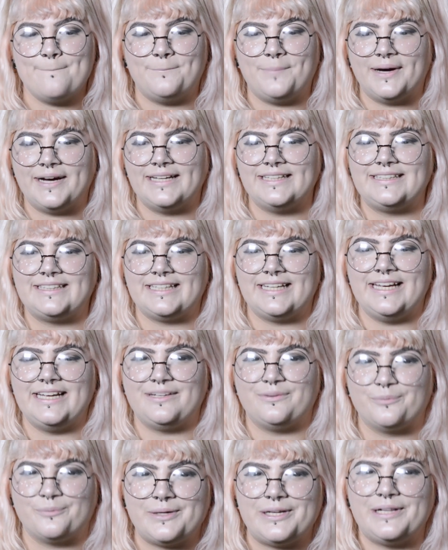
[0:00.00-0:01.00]
but
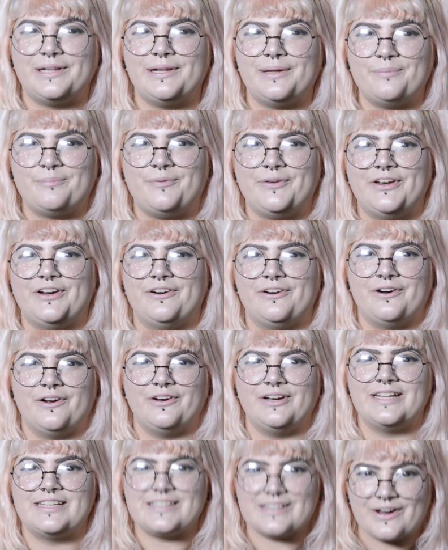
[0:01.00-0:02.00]
it will appear
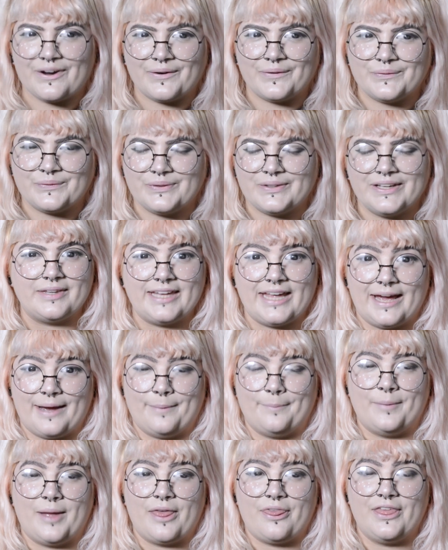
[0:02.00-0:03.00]
on its own.
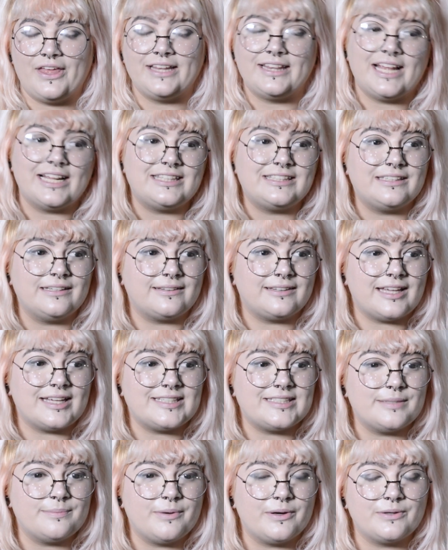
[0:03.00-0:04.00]
Yeah, I think
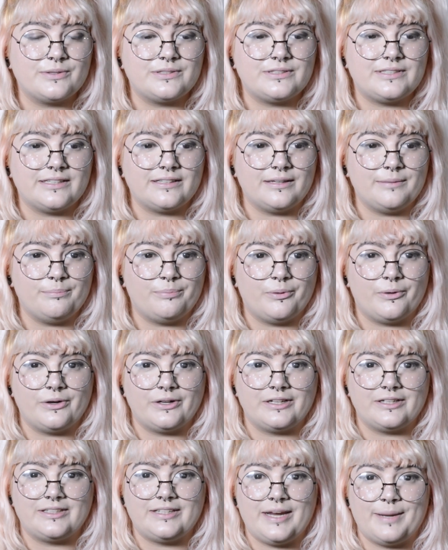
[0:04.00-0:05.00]
that's the most
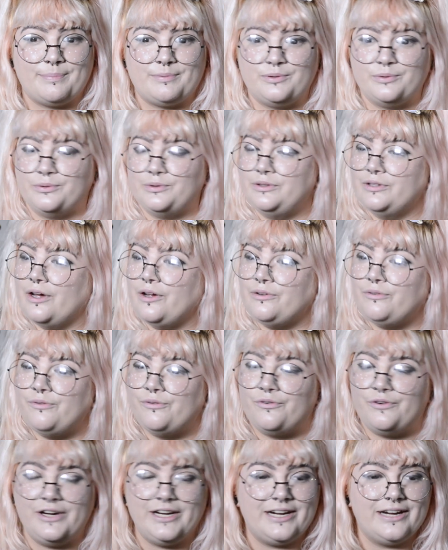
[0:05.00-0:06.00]
important tip. Do not
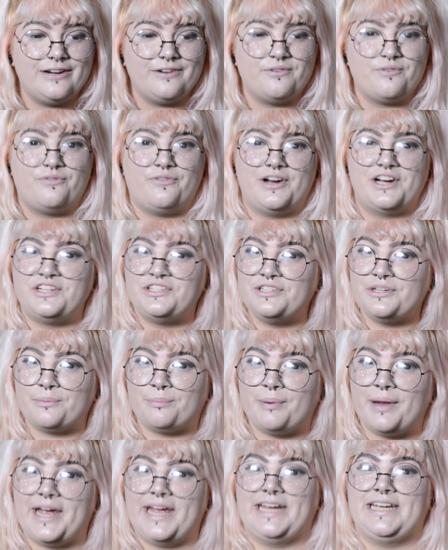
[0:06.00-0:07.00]
freaking refresh your
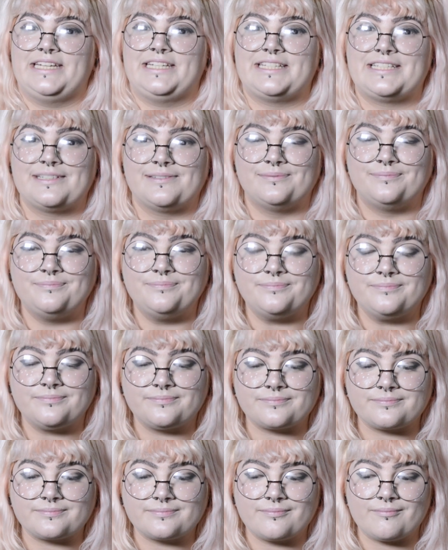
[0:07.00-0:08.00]
page.
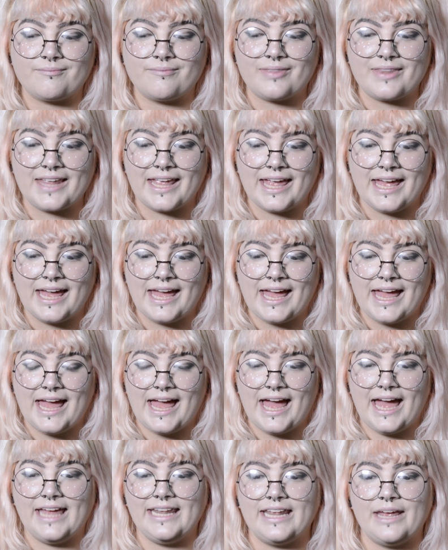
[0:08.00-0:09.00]

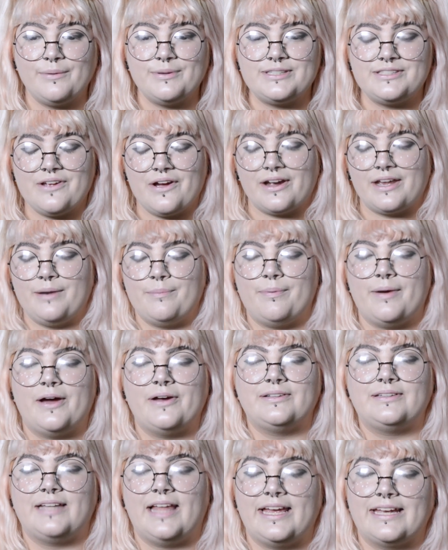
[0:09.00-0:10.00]
And I was talking
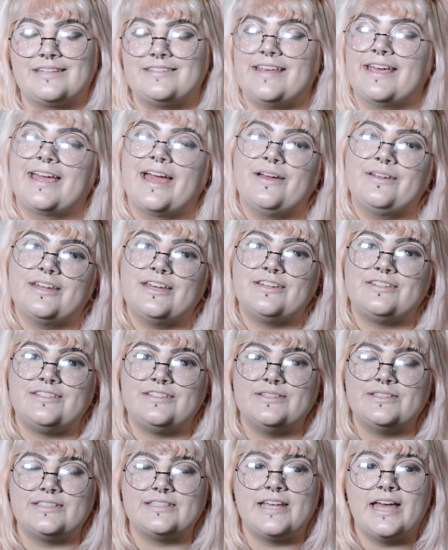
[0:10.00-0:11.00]
about like checkout
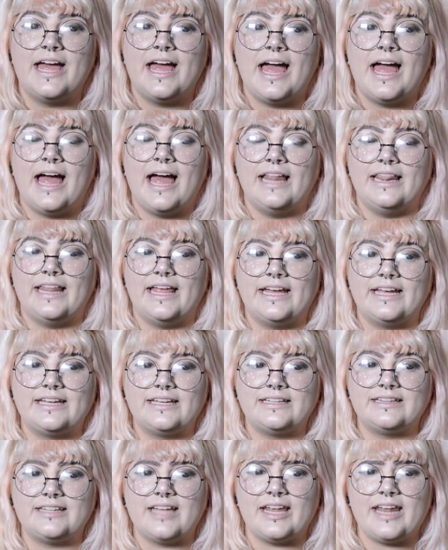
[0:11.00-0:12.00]
issues.
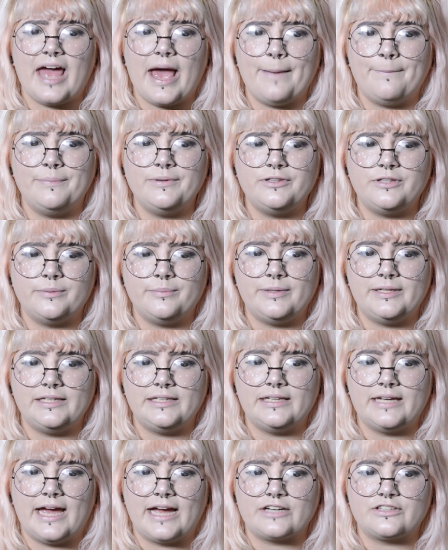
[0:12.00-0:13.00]
Like that happened to
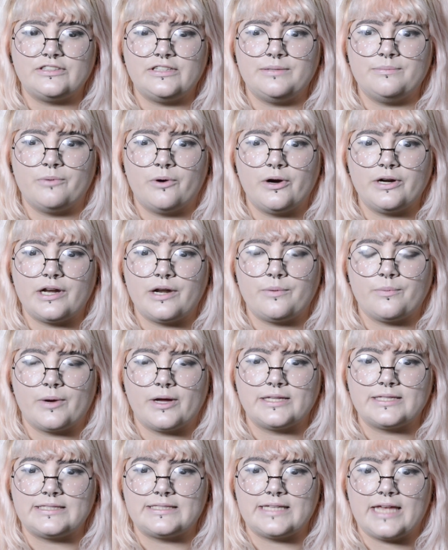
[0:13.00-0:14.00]
me actually more than
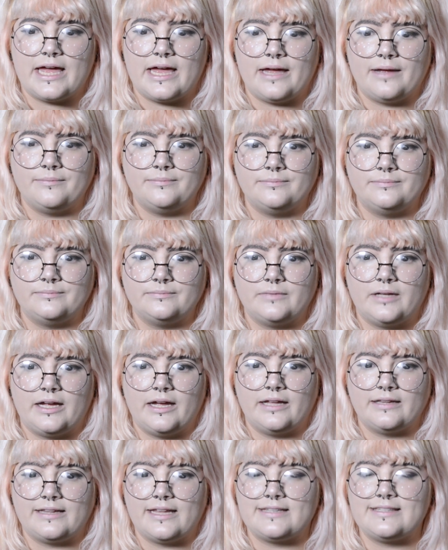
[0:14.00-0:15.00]
once.
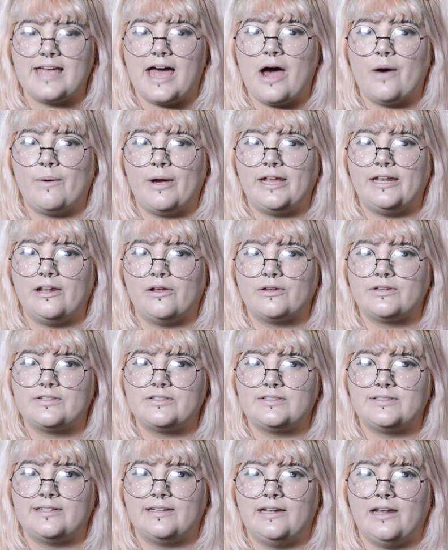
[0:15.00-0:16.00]
That's how I
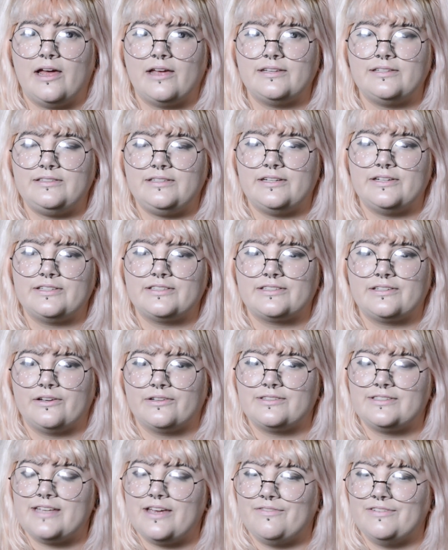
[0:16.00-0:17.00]
lost last year's
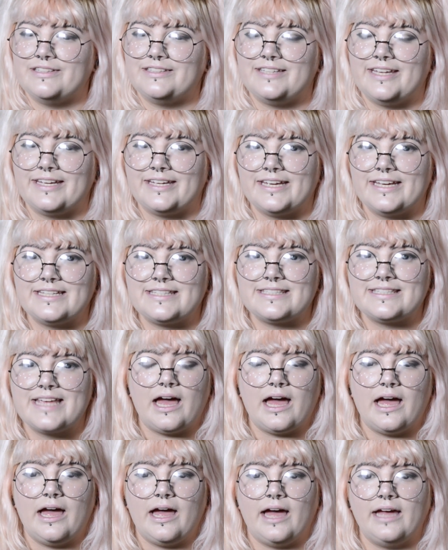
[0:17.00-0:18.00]
Got 7 tickets.
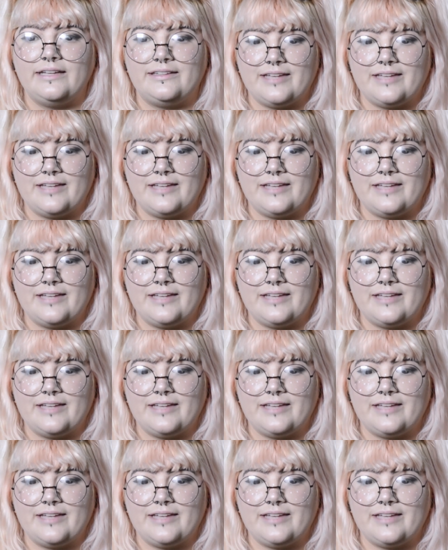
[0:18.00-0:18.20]
I